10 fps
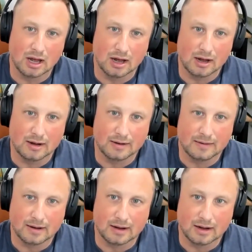
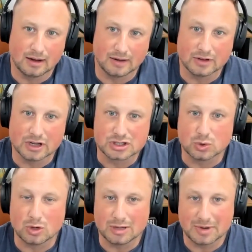I've lost
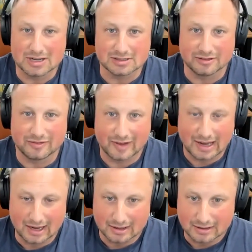20 pounds of
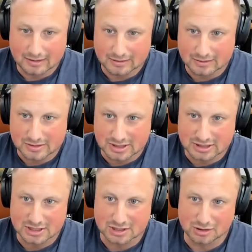fat since
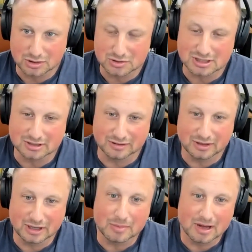I started using the
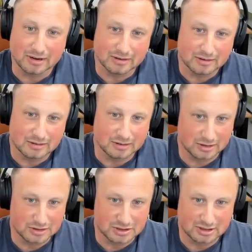InBody
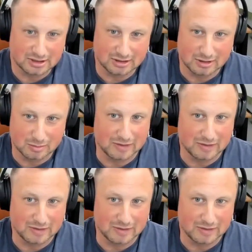diligently,